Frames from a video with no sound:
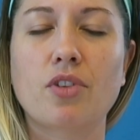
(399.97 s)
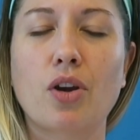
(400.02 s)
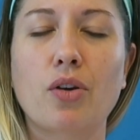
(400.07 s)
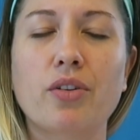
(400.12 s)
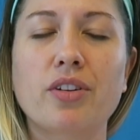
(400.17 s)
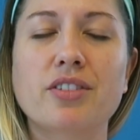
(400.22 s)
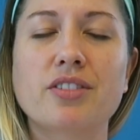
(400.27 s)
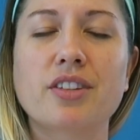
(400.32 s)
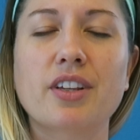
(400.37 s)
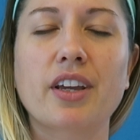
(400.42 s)

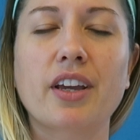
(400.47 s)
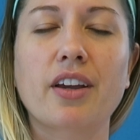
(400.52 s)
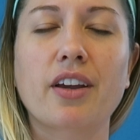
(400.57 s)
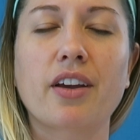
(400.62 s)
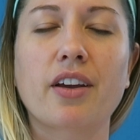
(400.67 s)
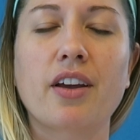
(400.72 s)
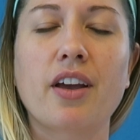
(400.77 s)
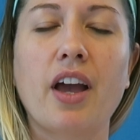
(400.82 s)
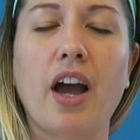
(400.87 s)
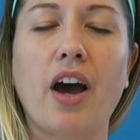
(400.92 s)

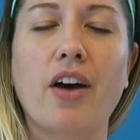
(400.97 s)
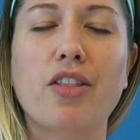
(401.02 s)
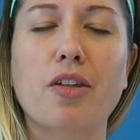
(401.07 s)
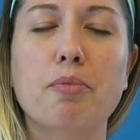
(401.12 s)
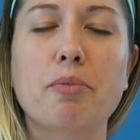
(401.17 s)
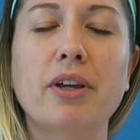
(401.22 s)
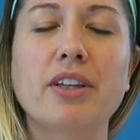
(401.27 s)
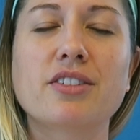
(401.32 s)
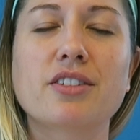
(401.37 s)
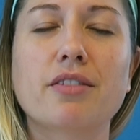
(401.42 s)
noticing how
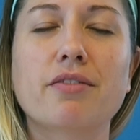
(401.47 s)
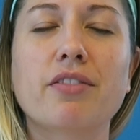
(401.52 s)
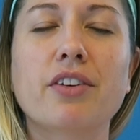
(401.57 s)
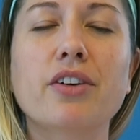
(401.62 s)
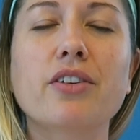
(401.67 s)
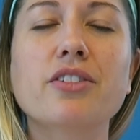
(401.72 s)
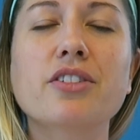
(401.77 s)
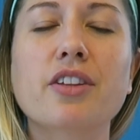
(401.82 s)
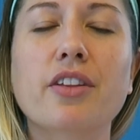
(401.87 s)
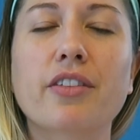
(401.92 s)
the pizza
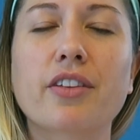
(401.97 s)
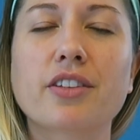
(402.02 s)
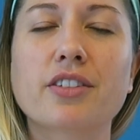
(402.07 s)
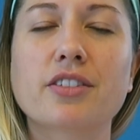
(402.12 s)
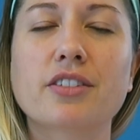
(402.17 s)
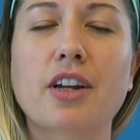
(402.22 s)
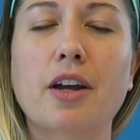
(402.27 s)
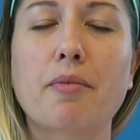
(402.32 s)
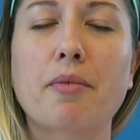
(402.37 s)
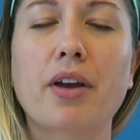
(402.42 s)
feels in the
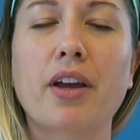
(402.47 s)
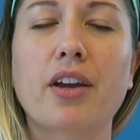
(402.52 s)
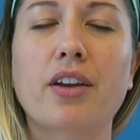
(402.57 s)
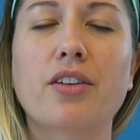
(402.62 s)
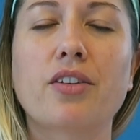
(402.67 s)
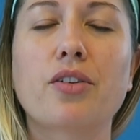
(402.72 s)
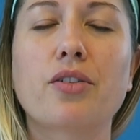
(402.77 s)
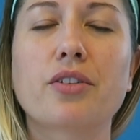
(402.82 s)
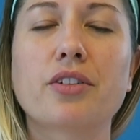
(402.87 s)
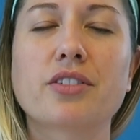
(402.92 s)

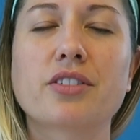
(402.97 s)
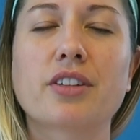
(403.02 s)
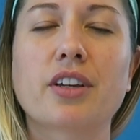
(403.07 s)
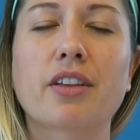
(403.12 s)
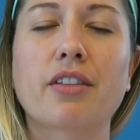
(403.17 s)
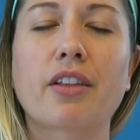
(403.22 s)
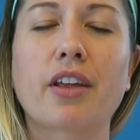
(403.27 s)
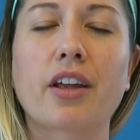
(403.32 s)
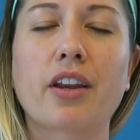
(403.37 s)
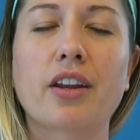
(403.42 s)
stomach,
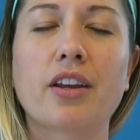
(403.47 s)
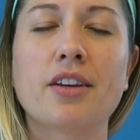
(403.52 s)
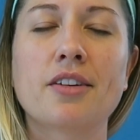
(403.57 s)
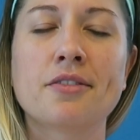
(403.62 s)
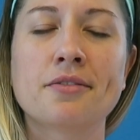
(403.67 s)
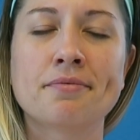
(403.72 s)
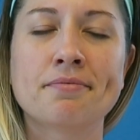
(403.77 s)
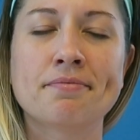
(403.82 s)
noticing that